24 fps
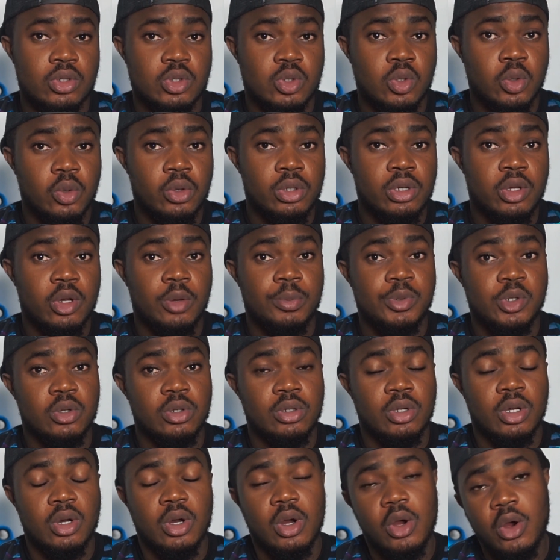and toggle the
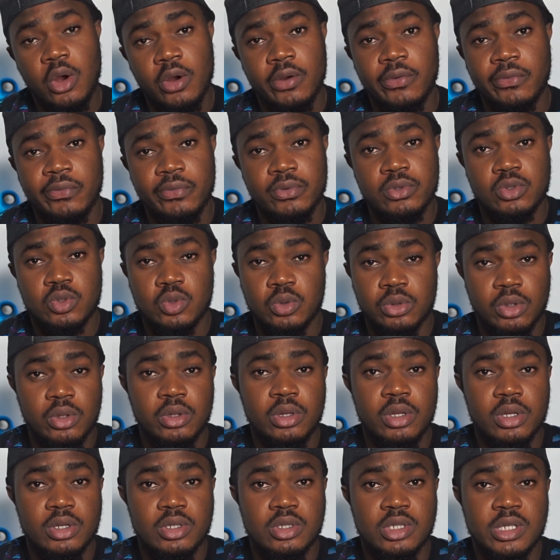option off. To
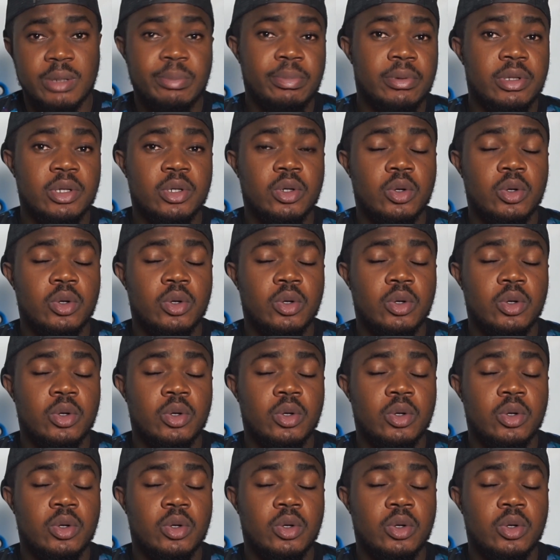do this, simply